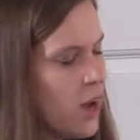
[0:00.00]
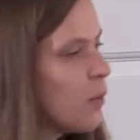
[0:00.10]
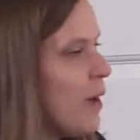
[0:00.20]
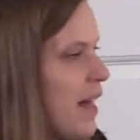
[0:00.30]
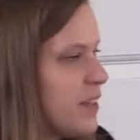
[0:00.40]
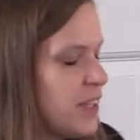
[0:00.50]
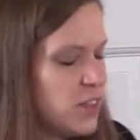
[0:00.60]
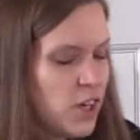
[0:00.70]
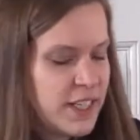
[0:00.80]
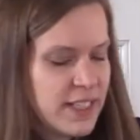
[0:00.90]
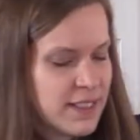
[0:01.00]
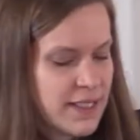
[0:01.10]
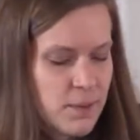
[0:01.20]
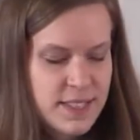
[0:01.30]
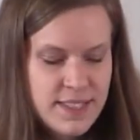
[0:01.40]
Rather than learning that
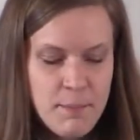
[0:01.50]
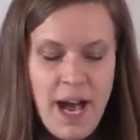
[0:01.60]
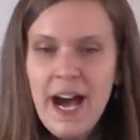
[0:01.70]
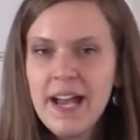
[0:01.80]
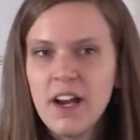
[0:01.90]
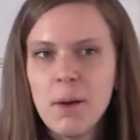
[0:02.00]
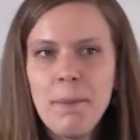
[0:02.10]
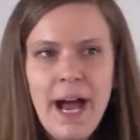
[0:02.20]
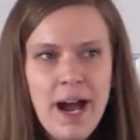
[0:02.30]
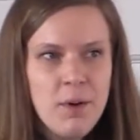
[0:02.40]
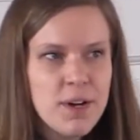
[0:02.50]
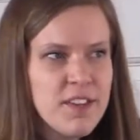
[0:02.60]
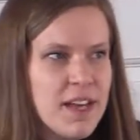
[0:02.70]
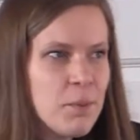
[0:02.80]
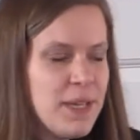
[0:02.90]
there was some higher power
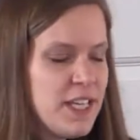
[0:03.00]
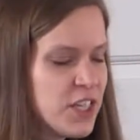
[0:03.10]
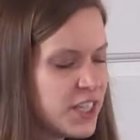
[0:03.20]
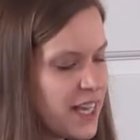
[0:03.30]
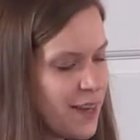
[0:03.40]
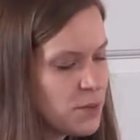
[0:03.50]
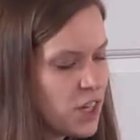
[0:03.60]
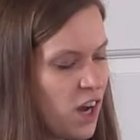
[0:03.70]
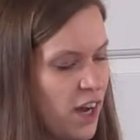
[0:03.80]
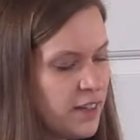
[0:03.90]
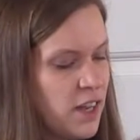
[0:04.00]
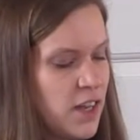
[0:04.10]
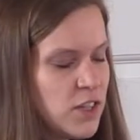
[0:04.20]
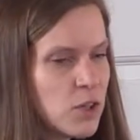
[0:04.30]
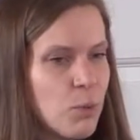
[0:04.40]
that we could count on
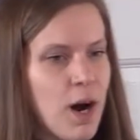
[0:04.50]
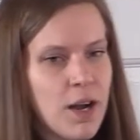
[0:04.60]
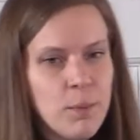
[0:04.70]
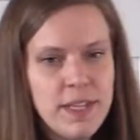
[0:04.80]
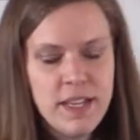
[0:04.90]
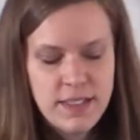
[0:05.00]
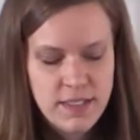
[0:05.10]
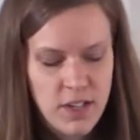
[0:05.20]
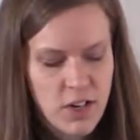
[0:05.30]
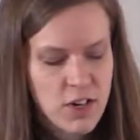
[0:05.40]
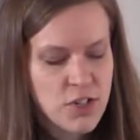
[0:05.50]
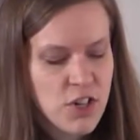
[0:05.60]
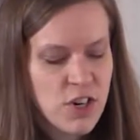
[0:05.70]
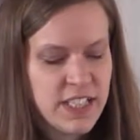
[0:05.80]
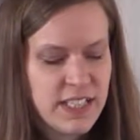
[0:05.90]
to walk with us on our
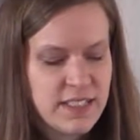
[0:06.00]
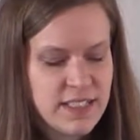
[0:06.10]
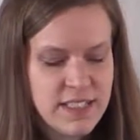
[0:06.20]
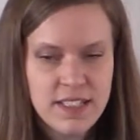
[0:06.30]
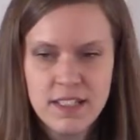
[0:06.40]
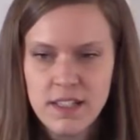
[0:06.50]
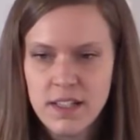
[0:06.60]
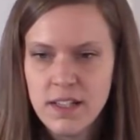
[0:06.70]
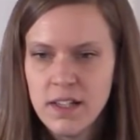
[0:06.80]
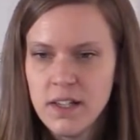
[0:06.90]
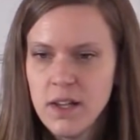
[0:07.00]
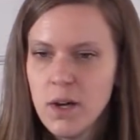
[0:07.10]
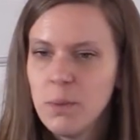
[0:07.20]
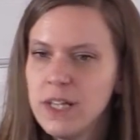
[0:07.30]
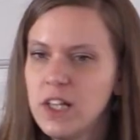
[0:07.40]
journeys,
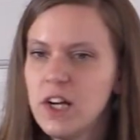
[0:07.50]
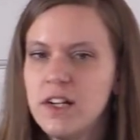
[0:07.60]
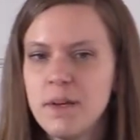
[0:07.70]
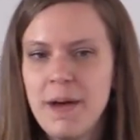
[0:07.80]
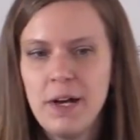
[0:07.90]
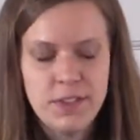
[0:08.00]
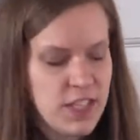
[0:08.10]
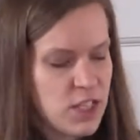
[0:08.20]
we learned about the